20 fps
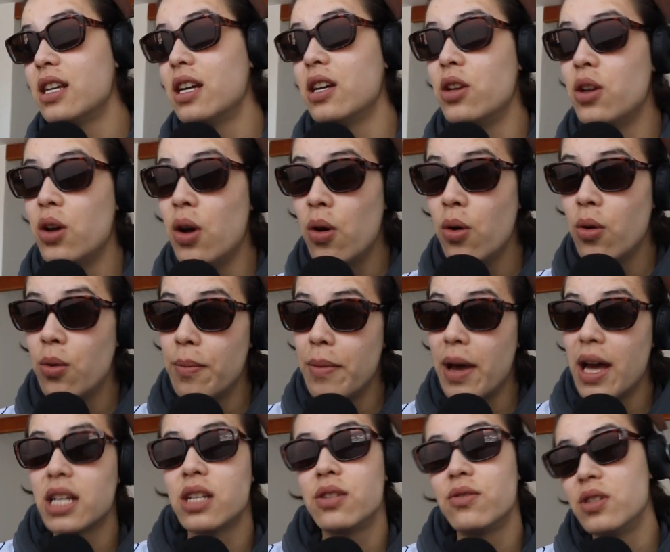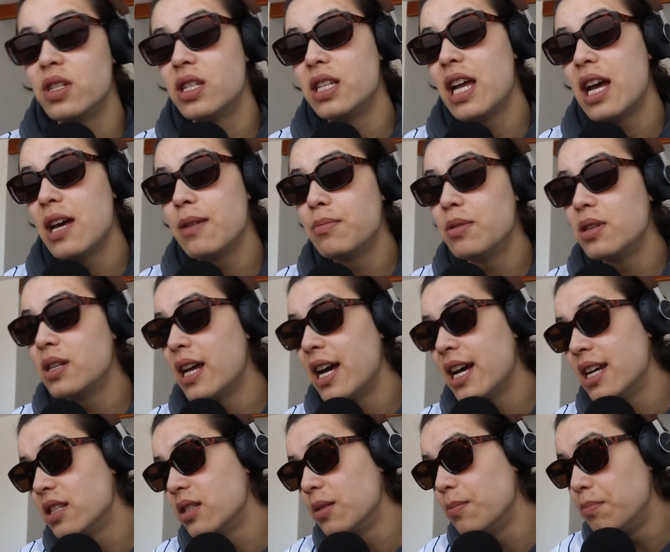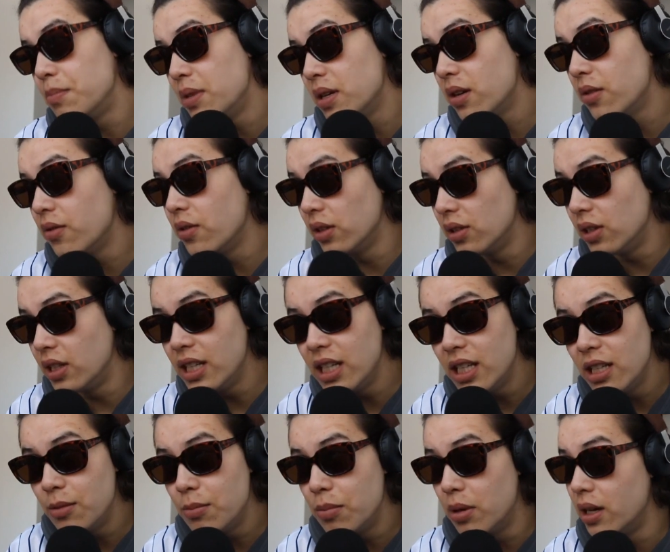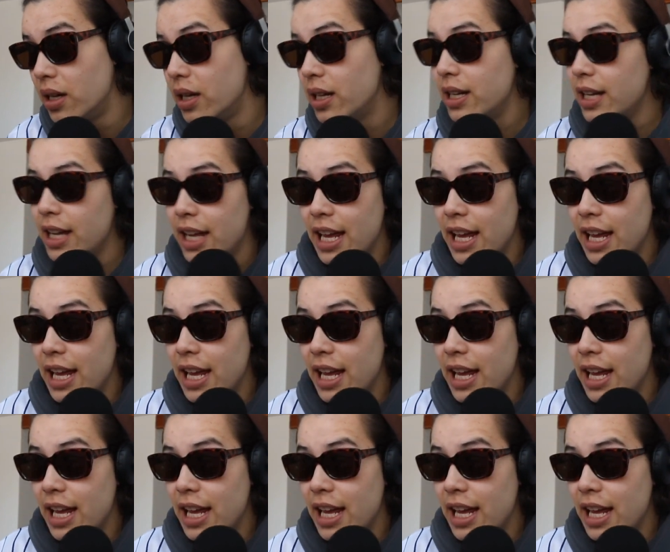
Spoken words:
I know Max Verstappen has a bit of a lead, but